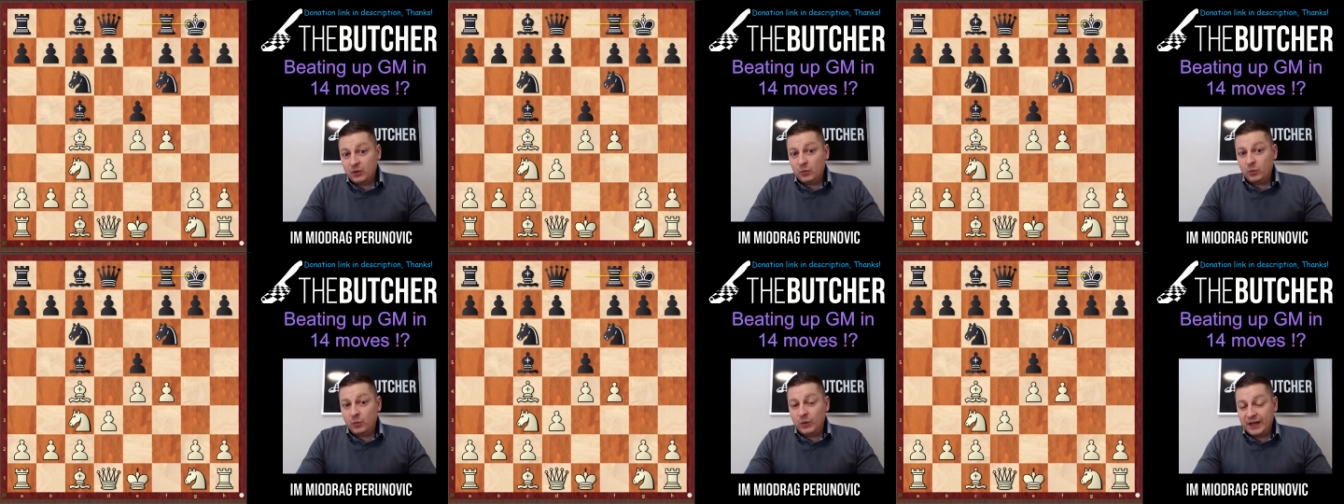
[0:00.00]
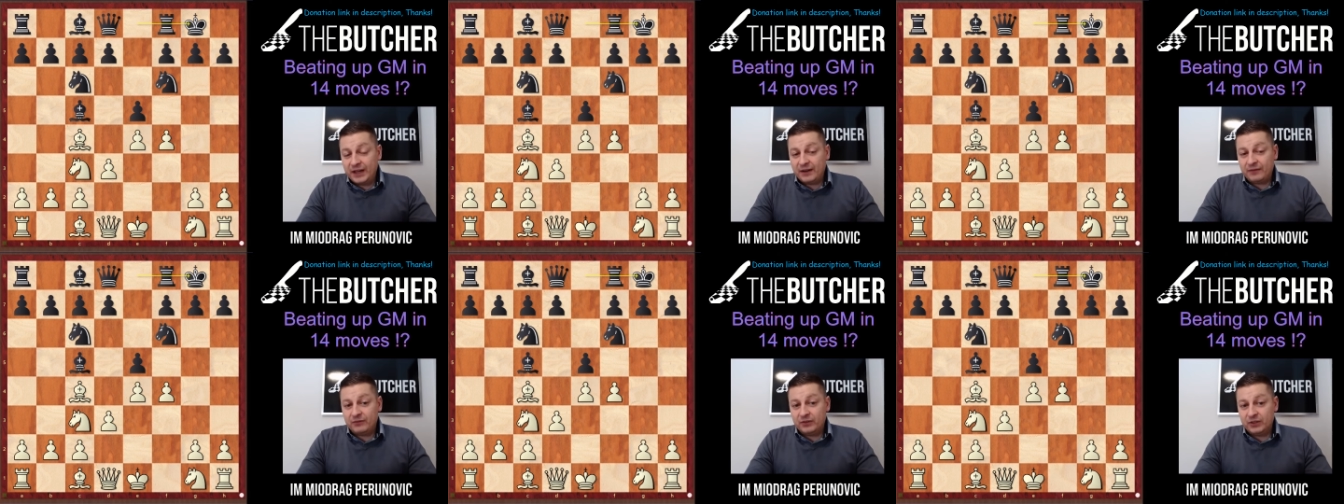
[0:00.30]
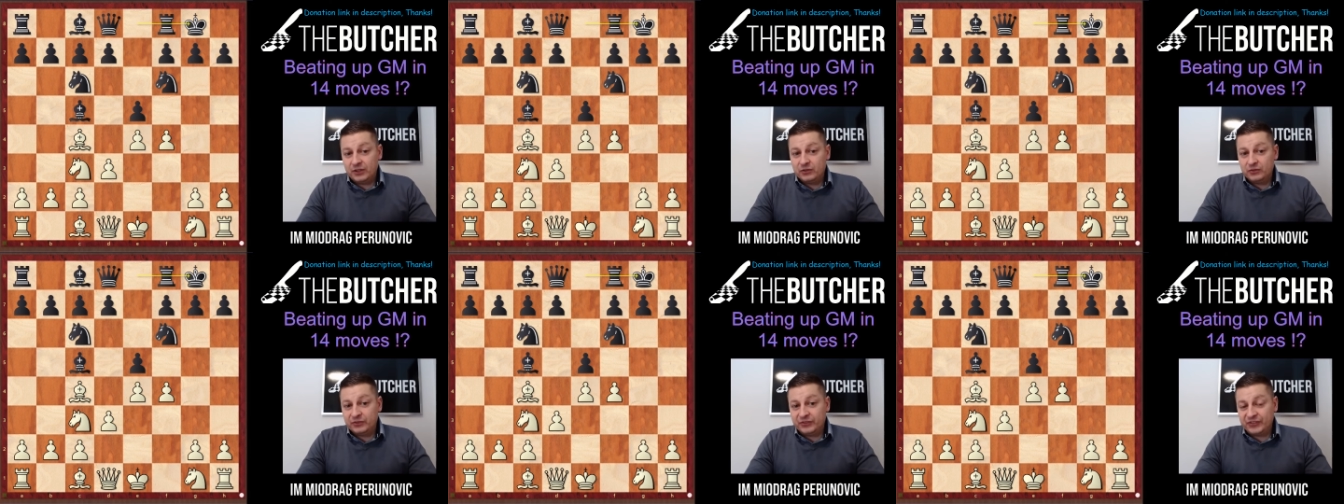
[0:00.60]
whenever
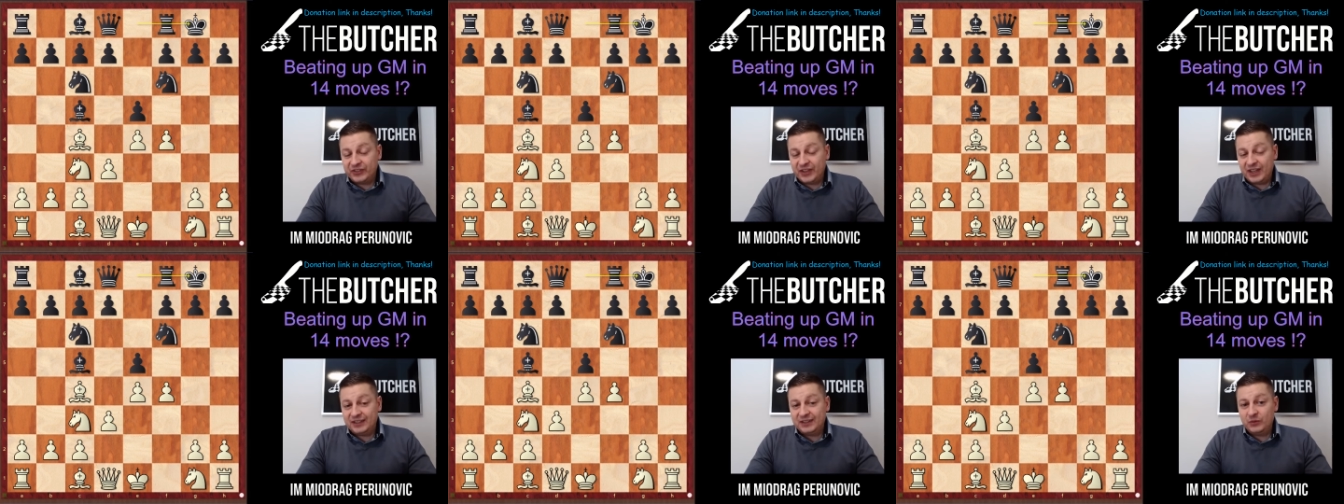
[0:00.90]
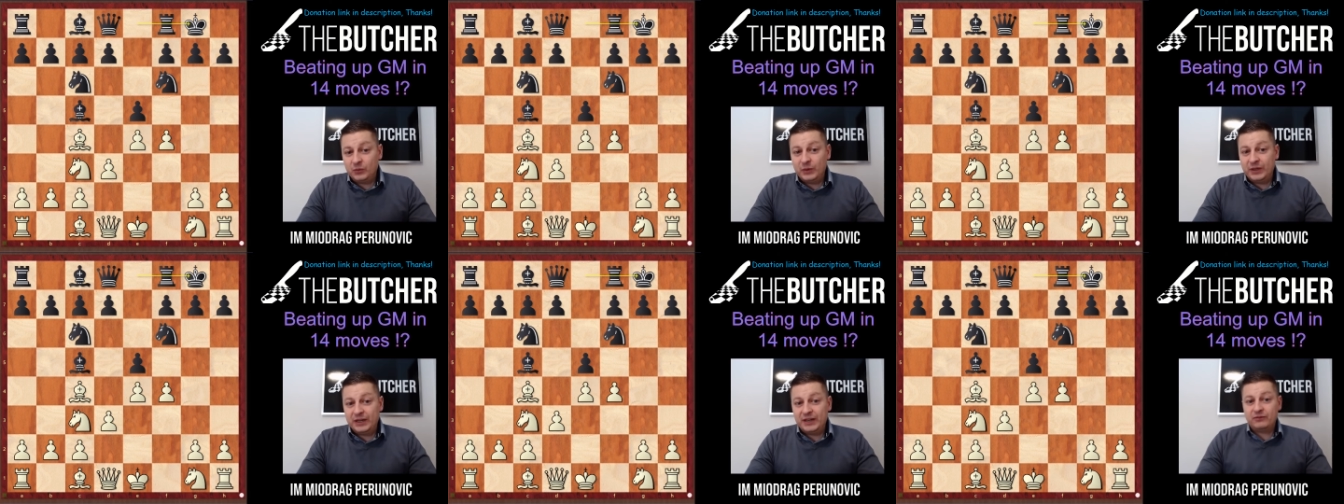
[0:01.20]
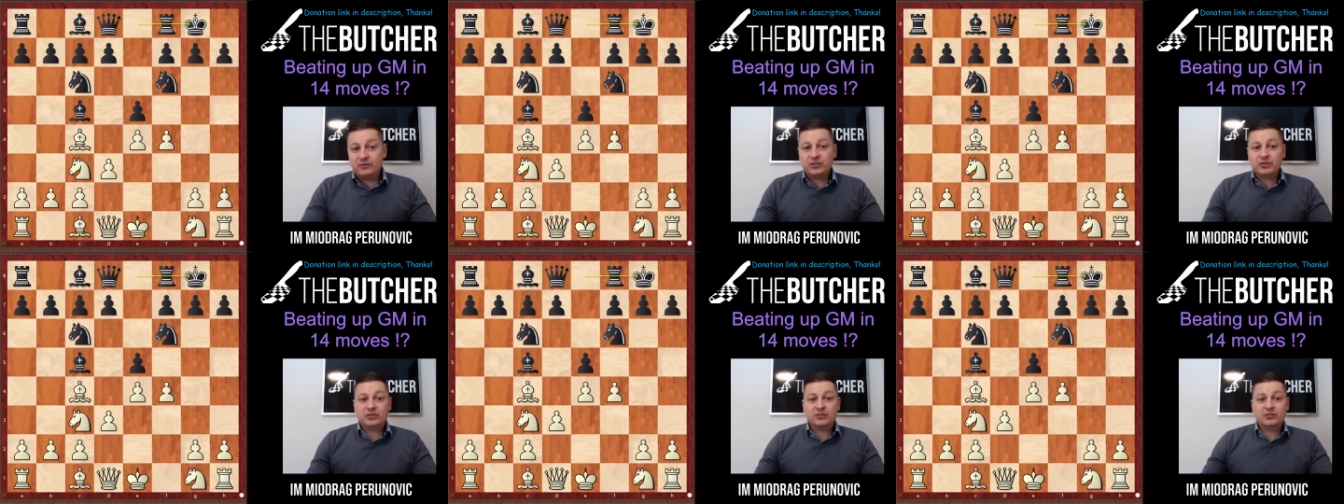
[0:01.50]
you said,
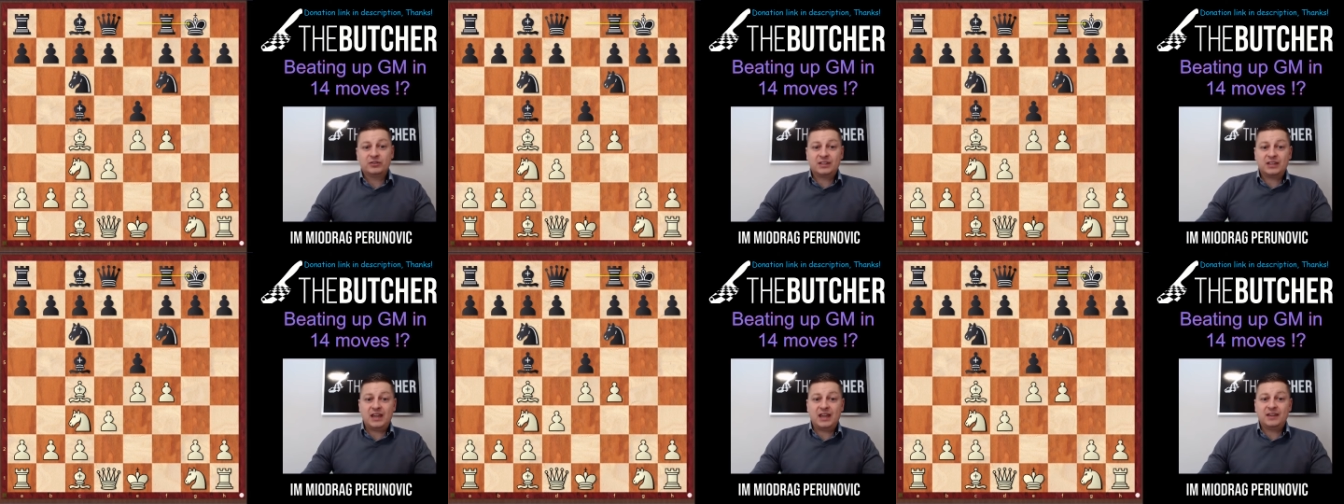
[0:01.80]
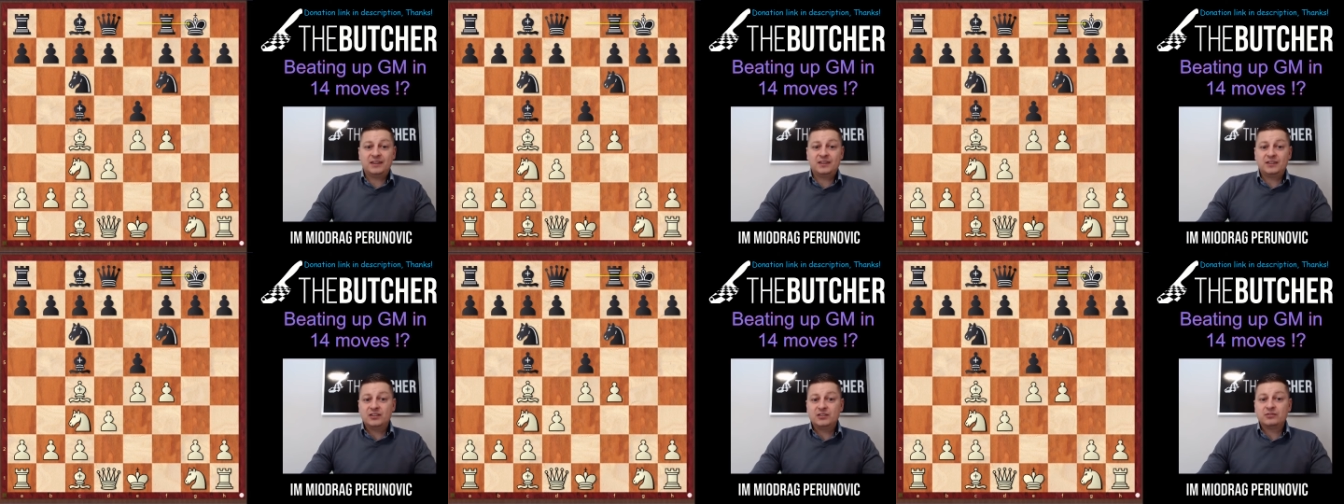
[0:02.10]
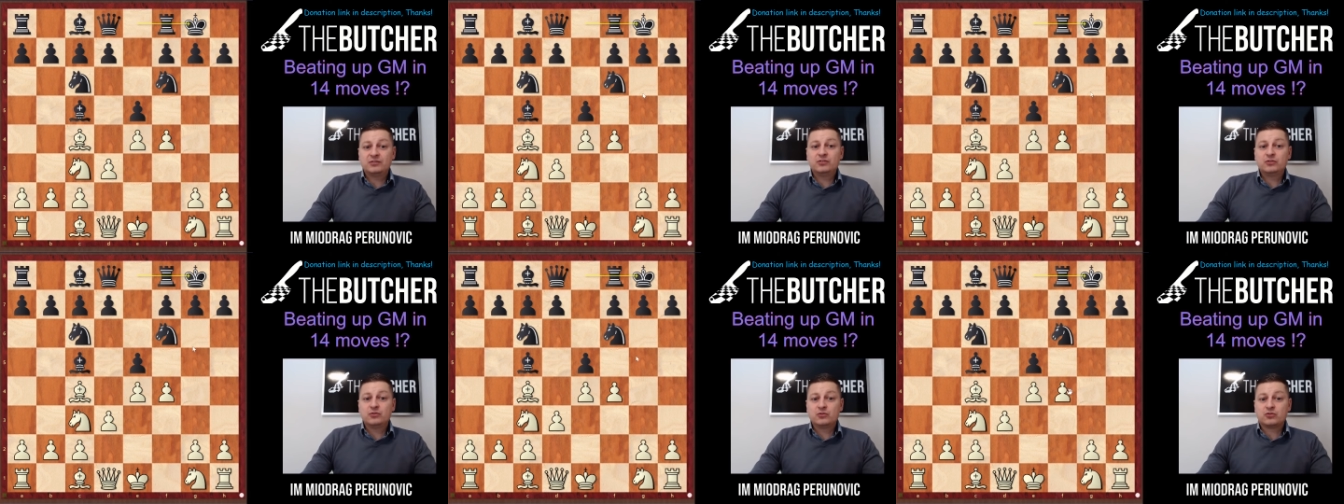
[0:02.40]
whenever you can,
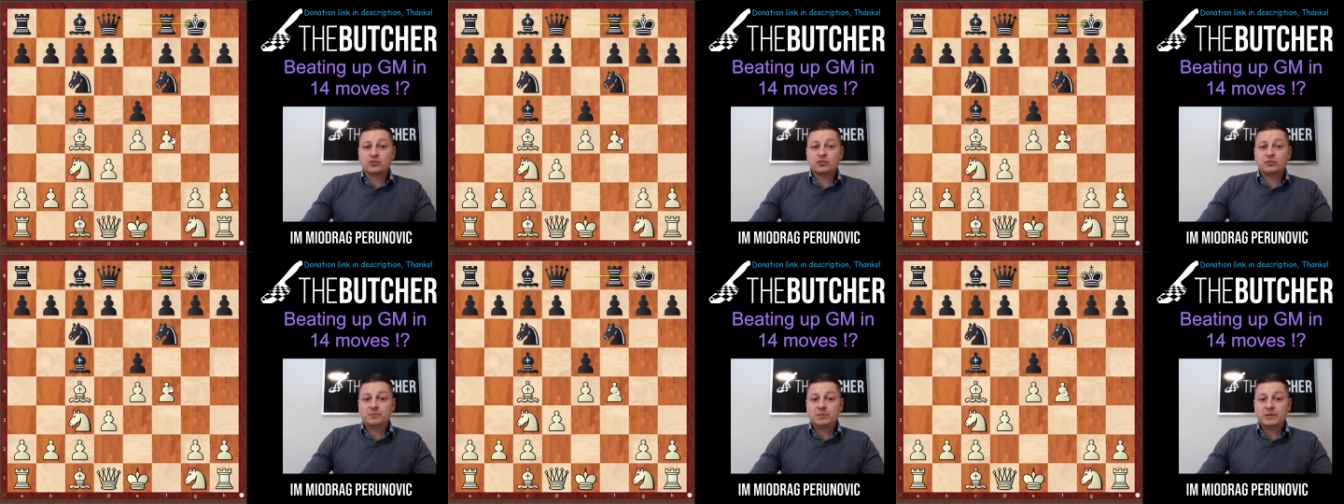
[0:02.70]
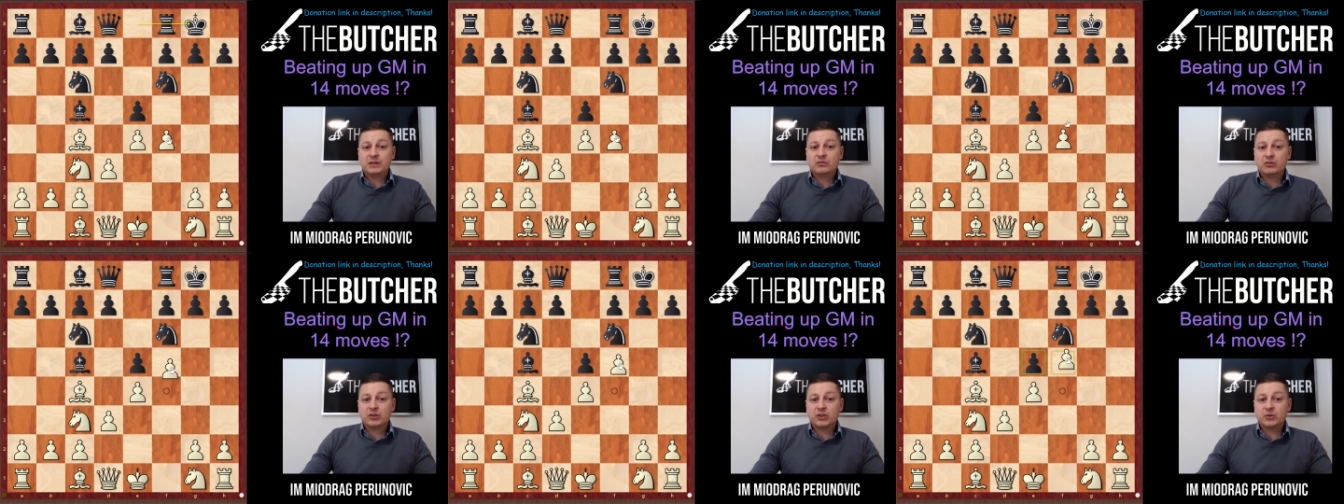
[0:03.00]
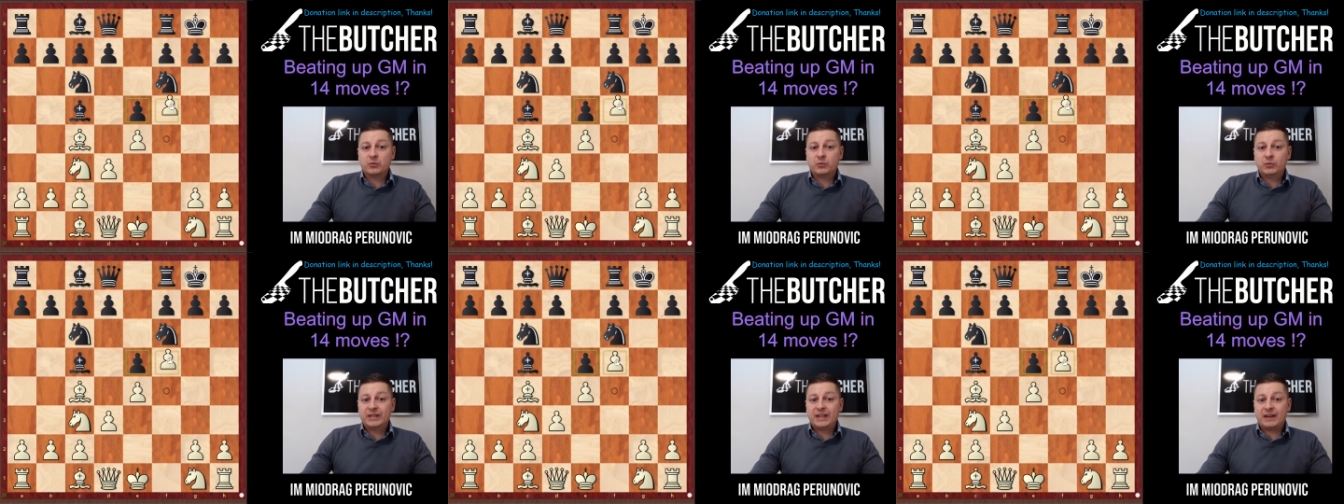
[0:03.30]
you should be
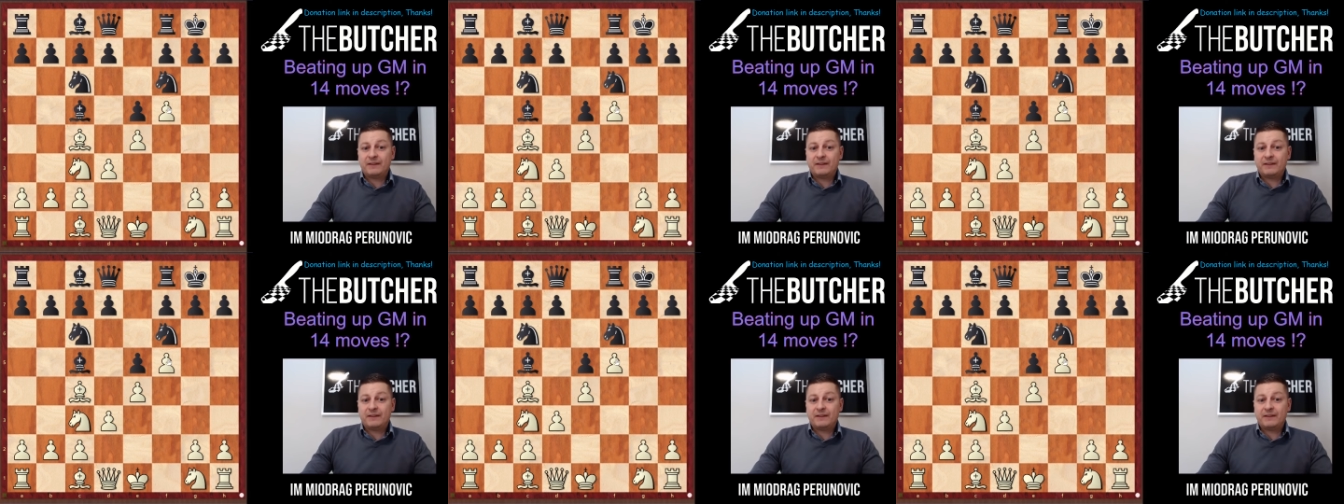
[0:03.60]
going with